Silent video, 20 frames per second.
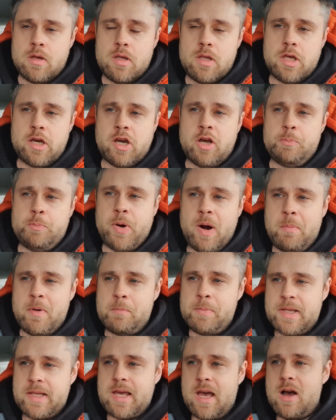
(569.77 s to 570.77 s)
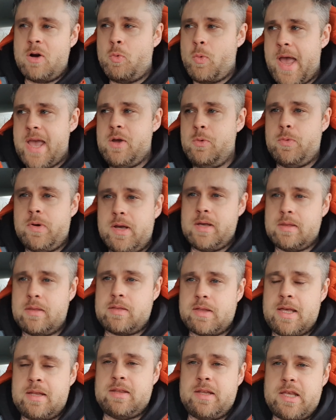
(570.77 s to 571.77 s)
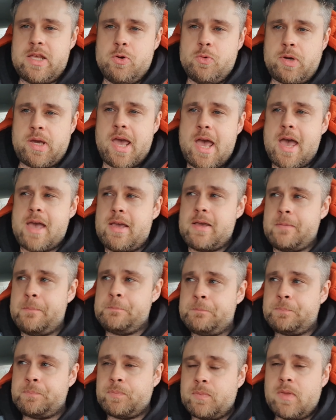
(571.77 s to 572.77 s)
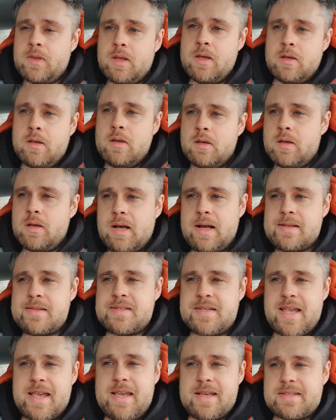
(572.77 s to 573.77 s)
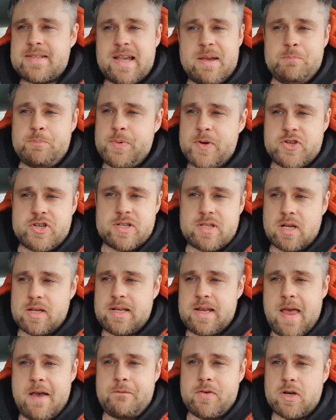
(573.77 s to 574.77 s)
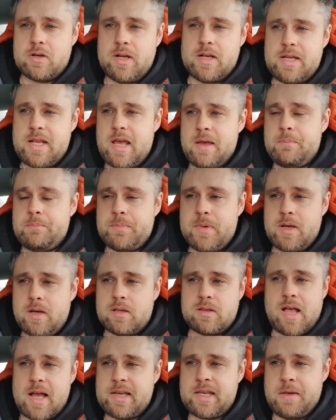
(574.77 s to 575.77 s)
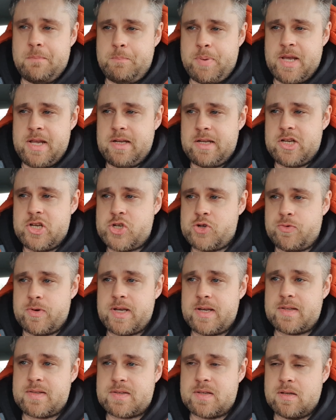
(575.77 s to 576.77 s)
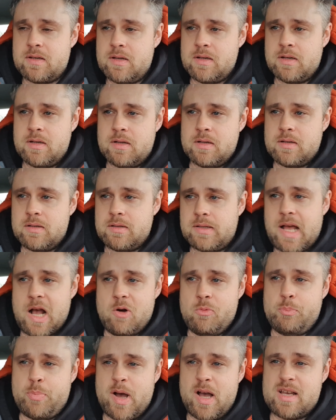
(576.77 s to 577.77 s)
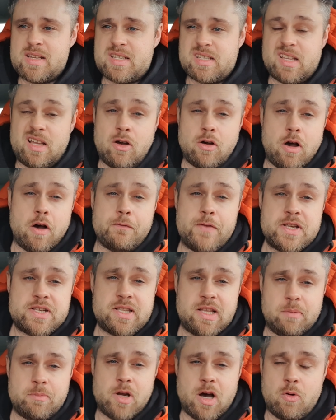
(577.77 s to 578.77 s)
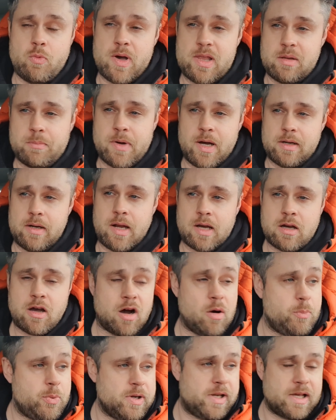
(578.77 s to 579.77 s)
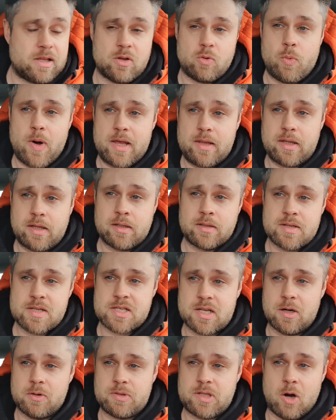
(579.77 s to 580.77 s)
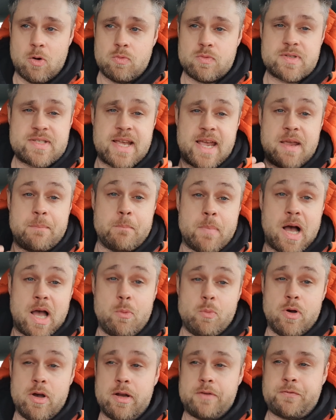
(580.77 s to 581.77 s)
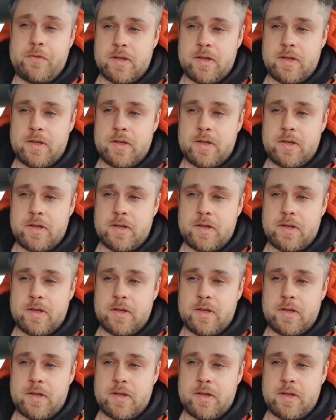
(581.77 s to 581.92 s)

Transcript: you could probably get away with, in the UK, I'd say your temperatures are never going to dip, like in Peak District, down past, obviously I'm not a weatherman, I can't predict the weather, so don't take my word